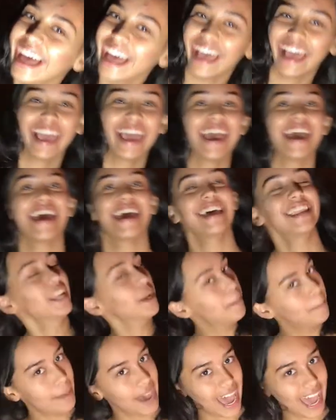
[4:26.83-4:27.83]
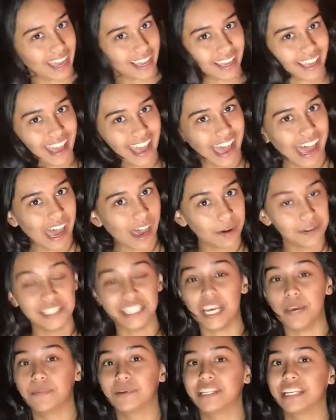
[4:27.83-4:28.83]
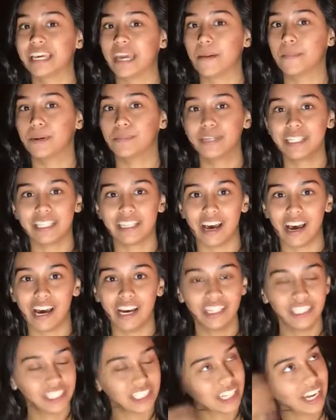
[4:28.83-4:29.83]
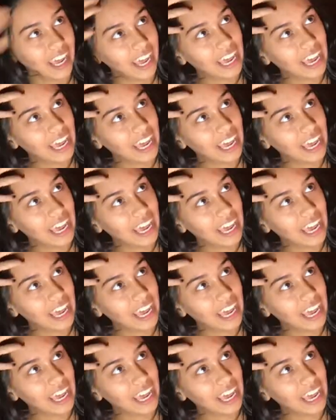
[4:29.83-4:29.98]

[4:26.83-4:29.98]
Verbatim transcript: And I'm back. I was able to get my massage.